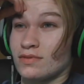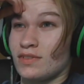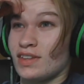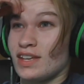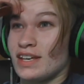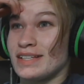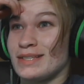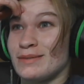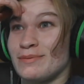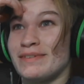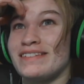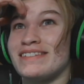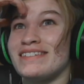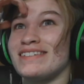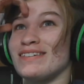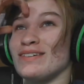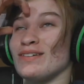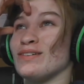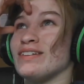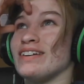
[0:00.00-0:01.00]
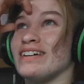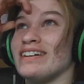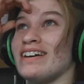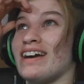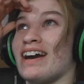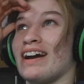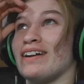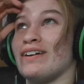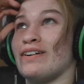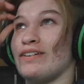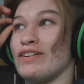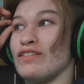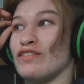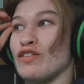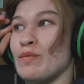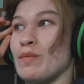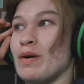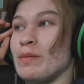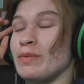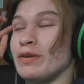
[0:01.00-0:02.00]
It's been so long, I don't even
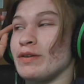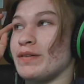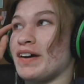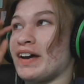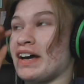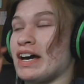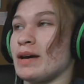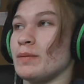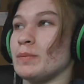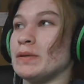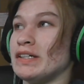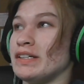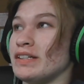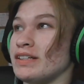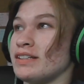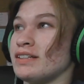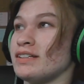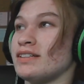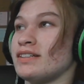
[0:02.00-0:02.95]
remember what happened.